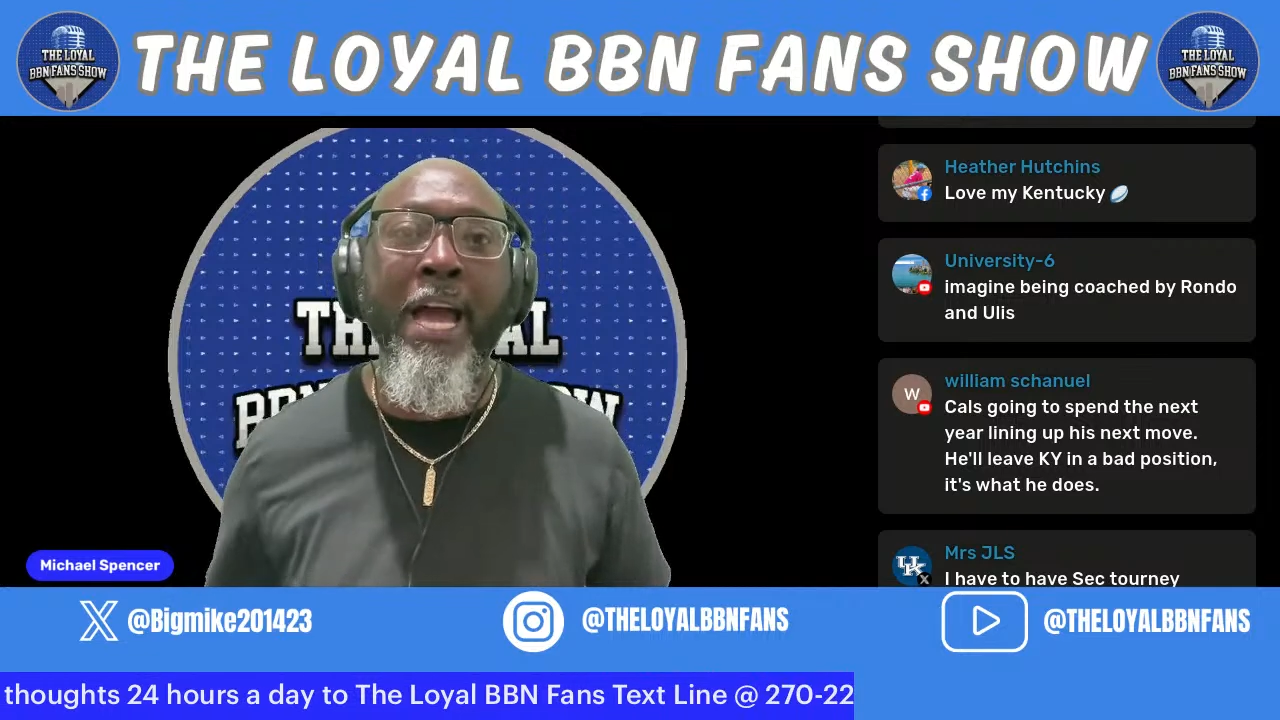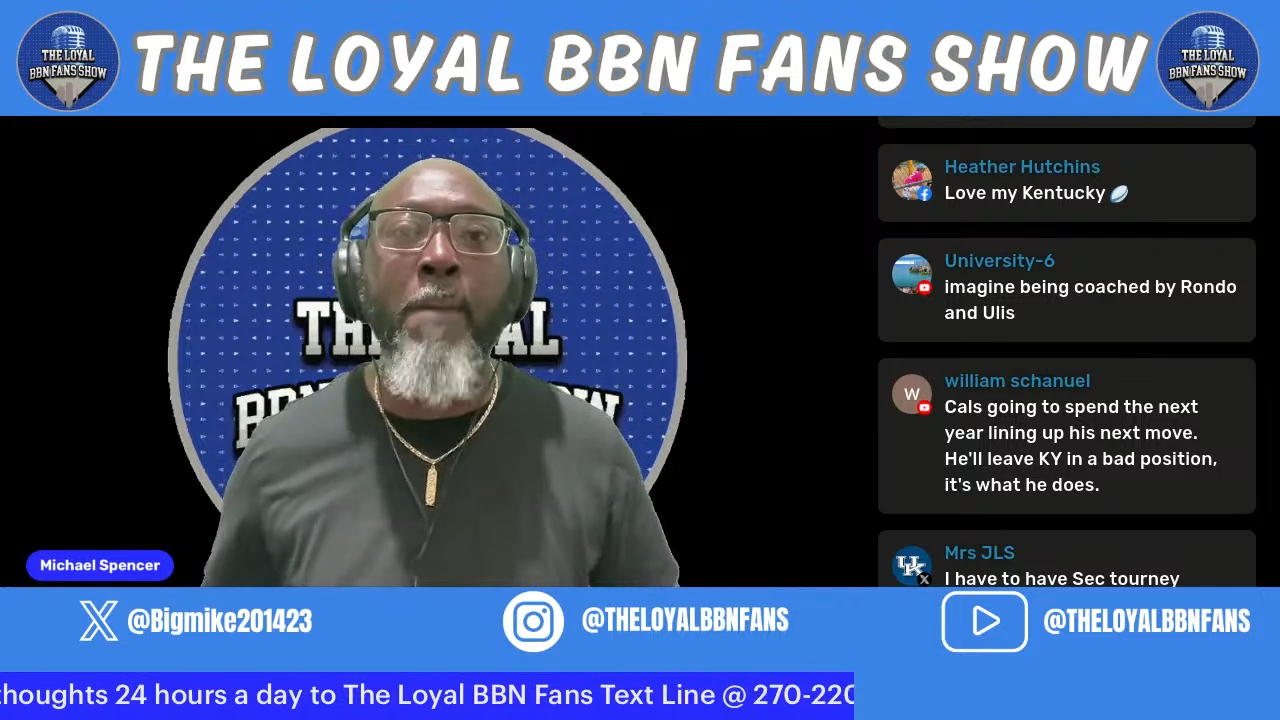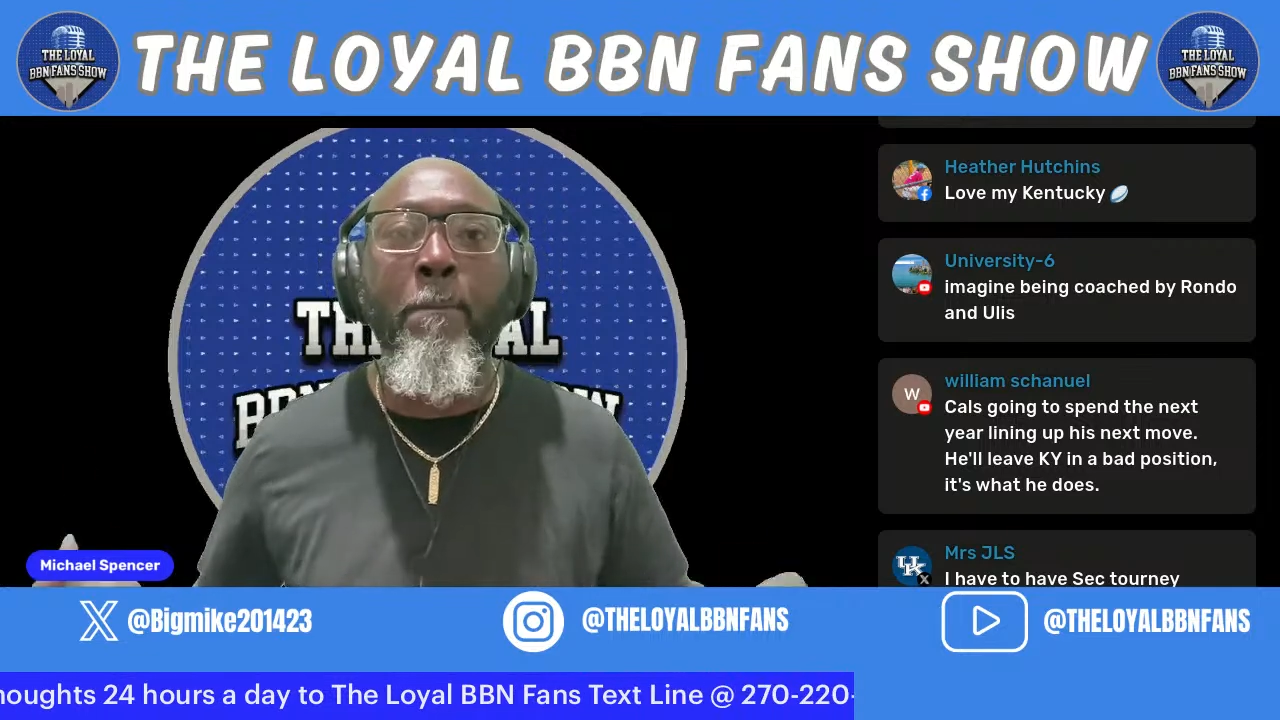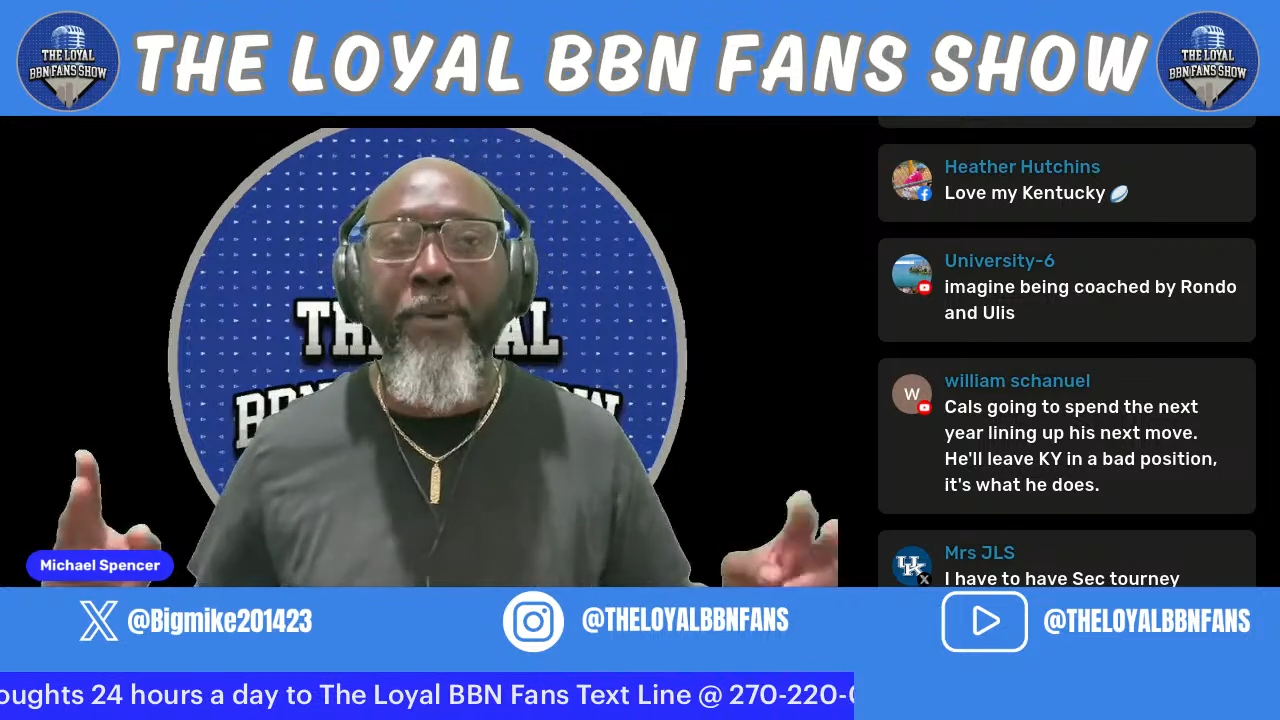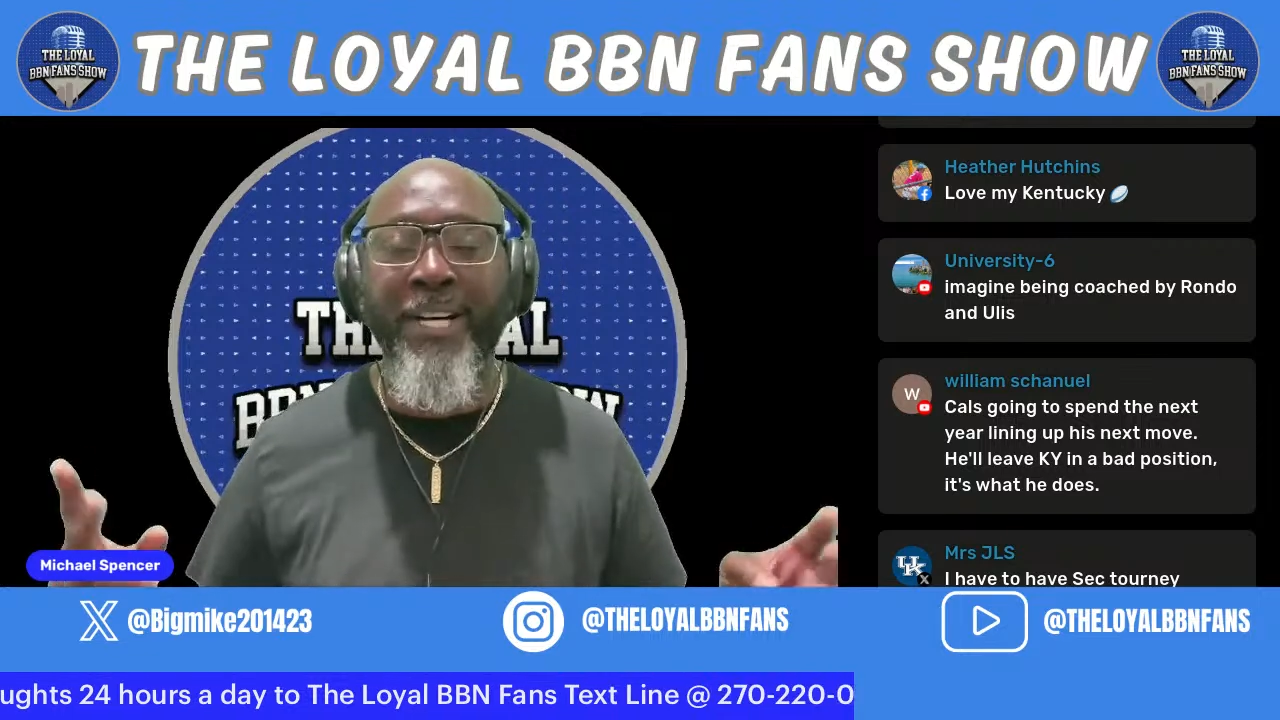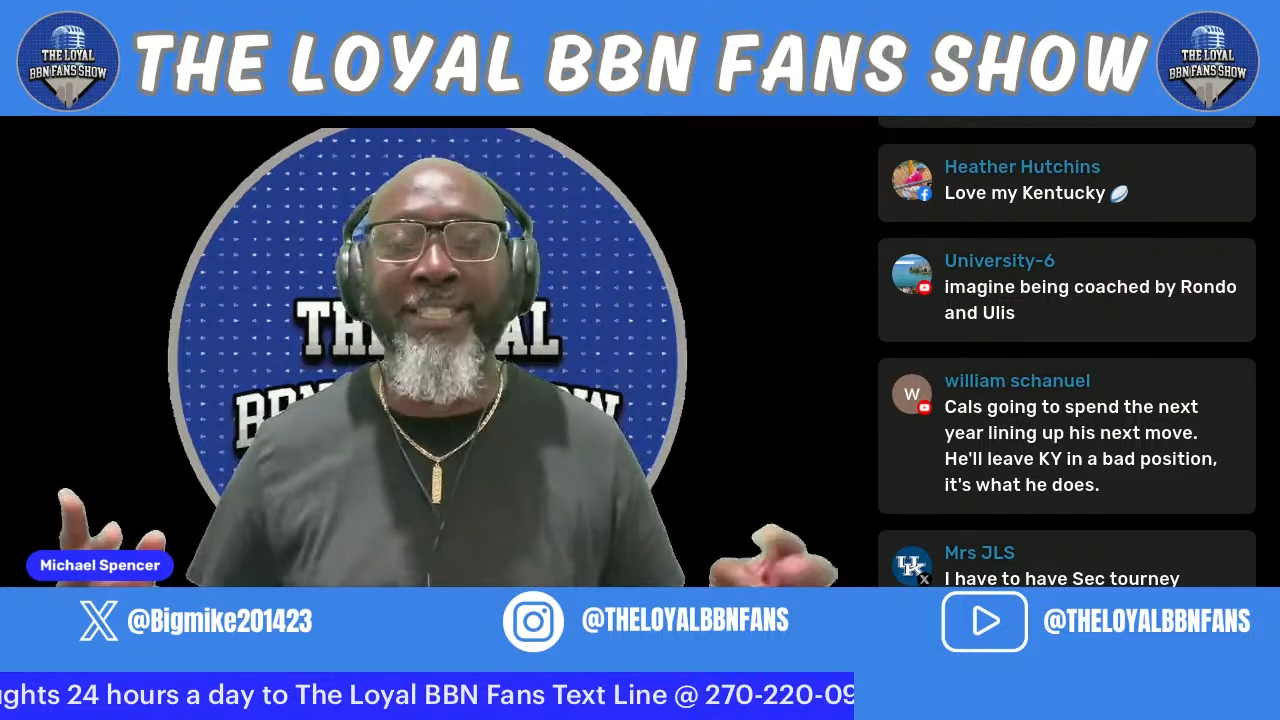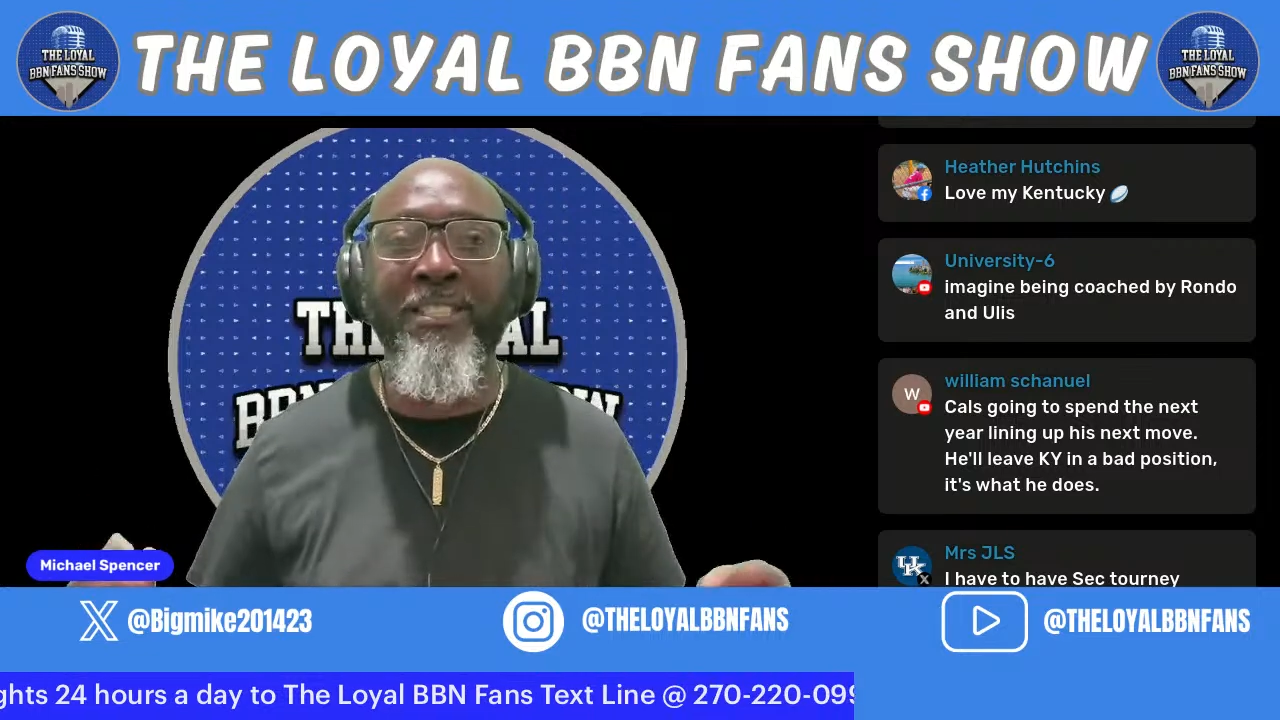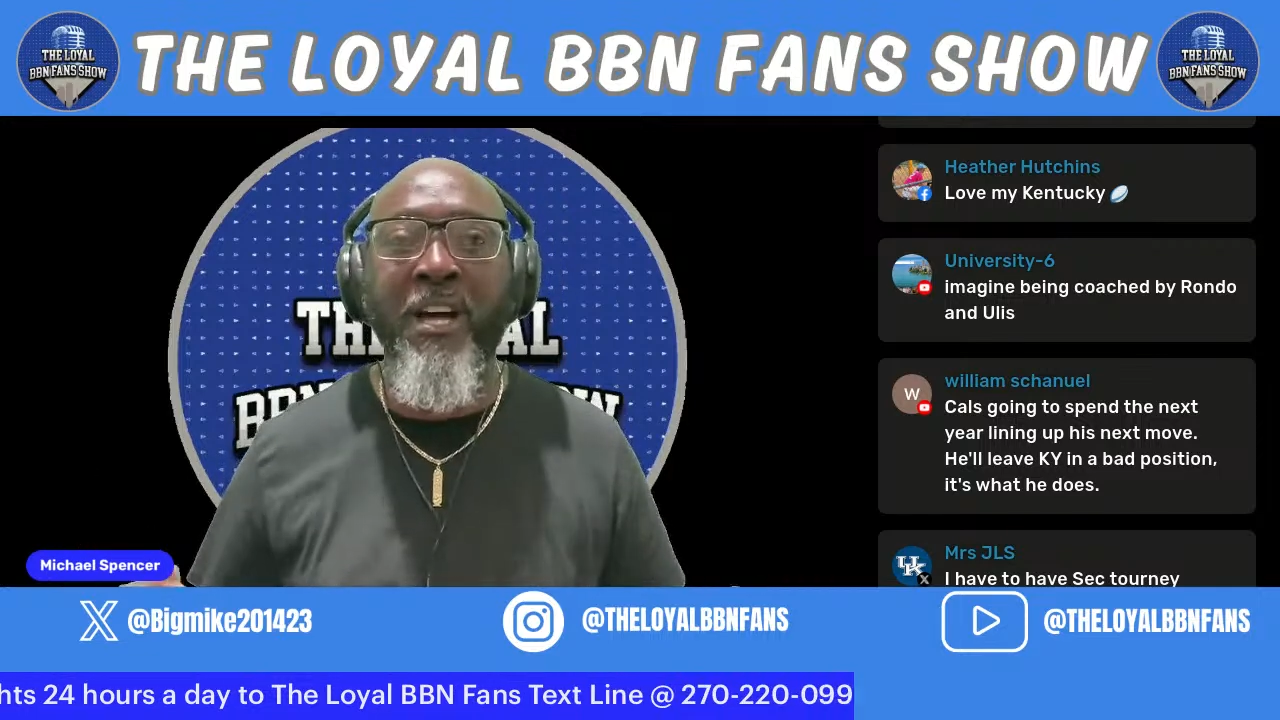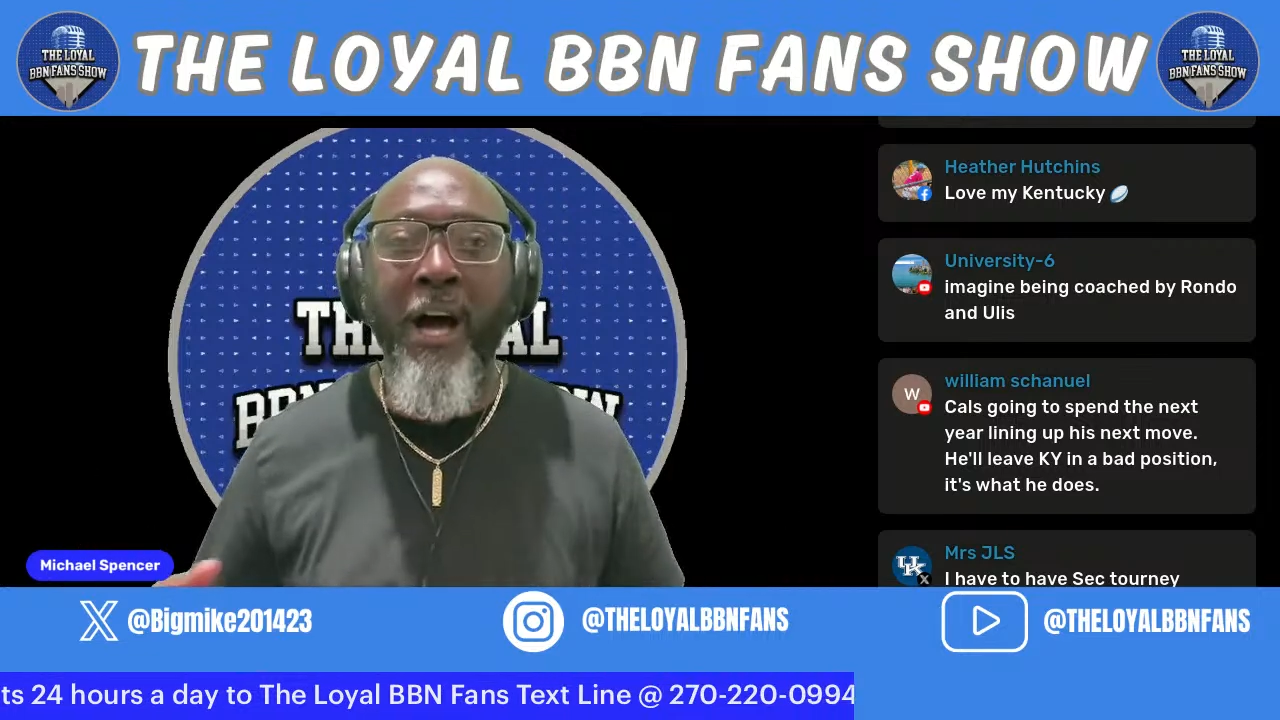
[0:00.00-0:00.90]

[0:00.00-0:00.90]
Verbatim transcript: a bust.